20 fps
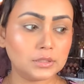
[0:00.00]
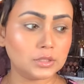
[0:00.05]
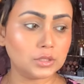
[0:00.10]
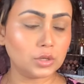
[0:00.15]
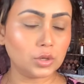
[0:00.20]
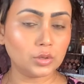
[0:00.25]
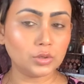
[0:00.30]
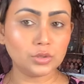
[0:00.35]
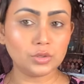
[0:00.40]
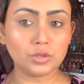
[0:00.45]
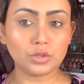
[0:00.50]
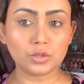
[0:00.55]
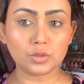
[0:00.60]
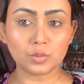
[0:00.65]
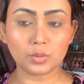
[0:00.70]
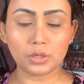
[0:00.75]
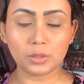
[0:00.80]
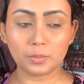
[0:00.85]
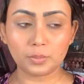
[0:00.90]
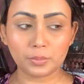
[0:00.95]
you know, you just
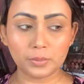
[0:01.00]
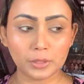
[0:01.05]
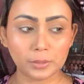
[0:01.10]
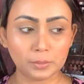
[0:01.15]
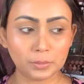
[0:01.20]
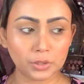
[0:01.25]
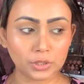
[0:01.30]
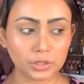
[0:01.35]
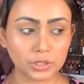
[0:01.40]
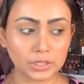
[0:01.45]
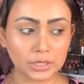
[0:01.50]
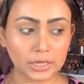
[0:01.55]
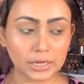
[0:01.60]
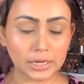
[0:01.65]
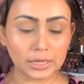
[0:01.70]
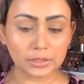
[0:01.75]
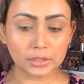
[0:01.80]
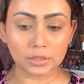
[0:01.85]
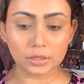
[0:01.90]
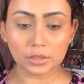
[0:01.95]
want to be put
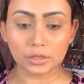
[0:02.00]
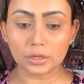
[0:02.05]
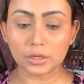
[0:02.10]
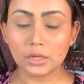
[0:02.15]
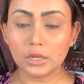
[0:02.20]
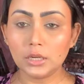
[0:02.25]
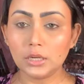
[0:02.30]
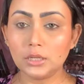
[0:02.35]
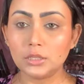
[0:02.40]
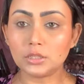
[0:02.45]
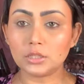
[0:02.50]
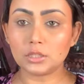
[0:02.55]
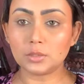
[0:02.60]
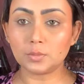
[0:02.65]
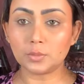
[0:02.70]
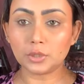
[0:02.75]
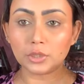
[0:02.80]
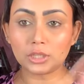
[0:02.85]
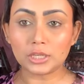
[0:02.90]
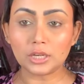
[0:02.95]
together, just
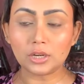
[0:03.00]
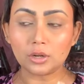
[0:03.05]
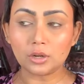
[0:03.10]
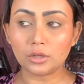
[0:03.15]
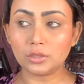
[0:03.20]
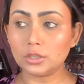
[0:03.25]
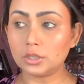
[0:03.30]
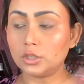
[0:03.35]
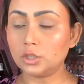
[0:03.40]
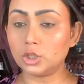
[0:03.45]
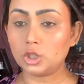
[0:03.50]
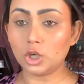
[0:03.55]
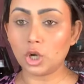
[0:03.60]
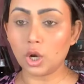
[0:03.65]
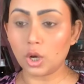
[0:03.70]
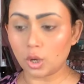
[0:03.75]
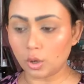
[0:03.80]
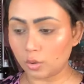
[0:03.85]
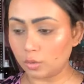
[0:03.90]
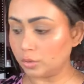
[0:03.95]
put that on and
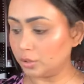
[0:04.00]
go.